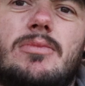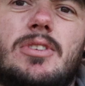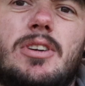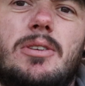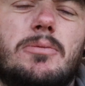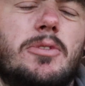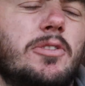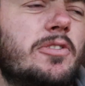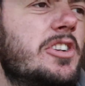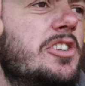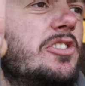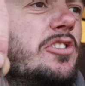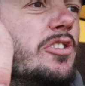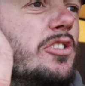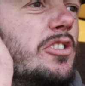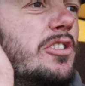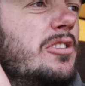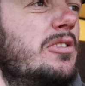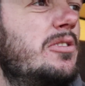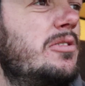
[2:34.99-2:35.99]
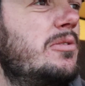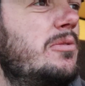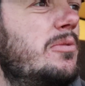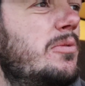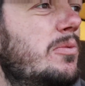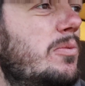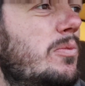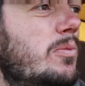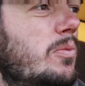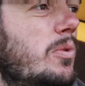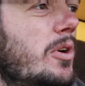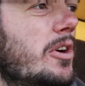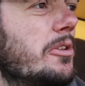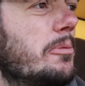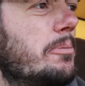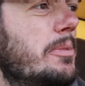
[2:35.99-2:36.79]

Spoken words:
I'm not really sure what the